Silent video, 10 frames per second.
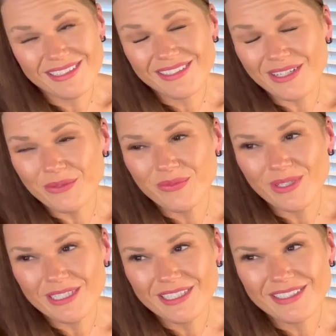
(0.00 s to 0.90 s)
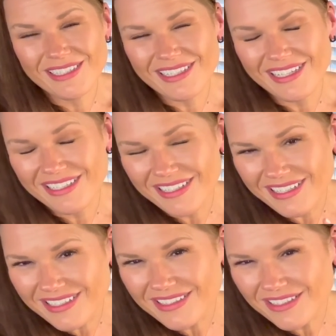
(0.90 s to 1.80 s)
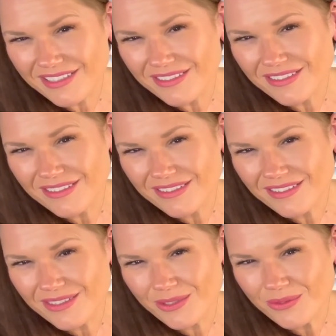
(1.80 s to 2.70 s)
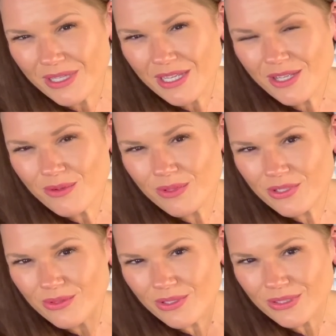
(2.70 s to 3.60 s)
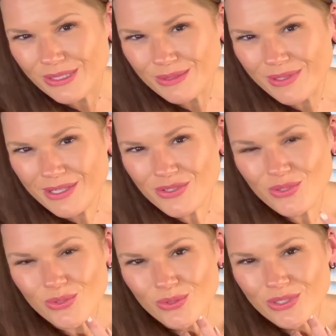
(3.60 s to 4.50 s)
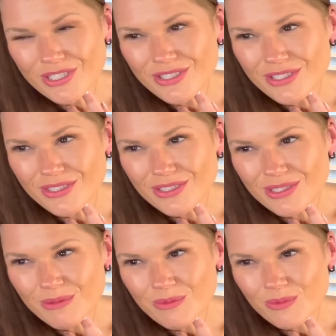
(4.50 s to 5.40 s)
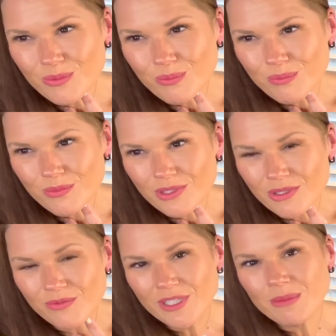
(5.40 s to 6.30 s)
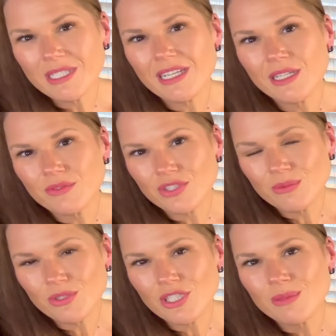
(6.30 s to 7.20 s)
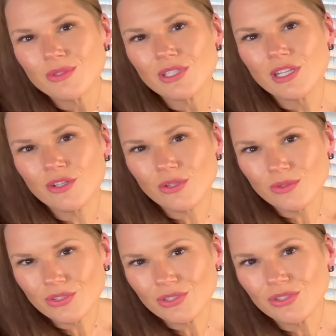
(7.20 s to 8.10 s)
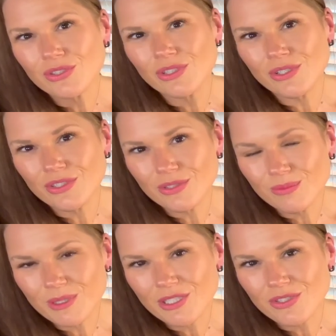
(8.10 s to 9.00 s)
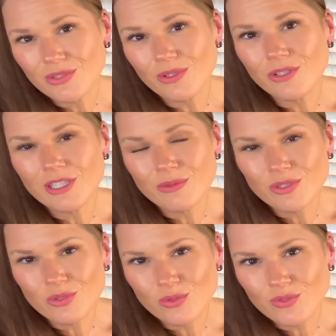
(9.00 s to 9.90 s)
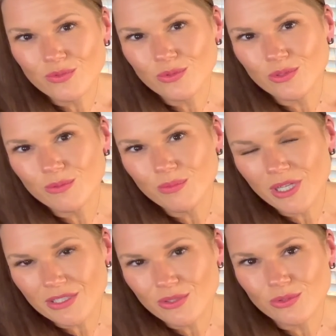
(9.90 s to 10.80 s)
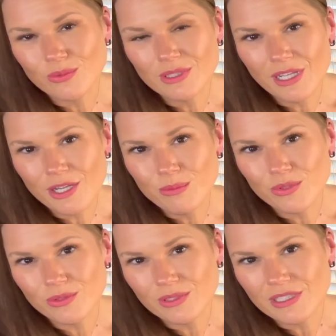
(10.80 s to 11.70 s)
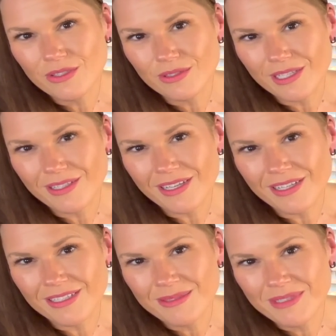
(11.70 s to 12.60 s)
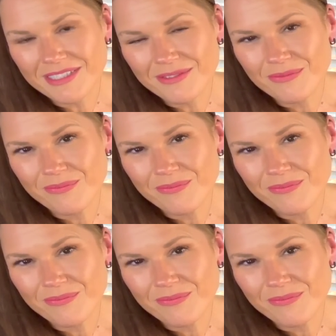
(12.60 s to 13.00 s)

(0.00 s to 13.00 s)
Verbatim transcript: it's kind of funny because I get that, you know, when you are the head of household and your family kind of sometimes encroaches on you because you are that resourceful or practical or reliable, and you're like, I got limits.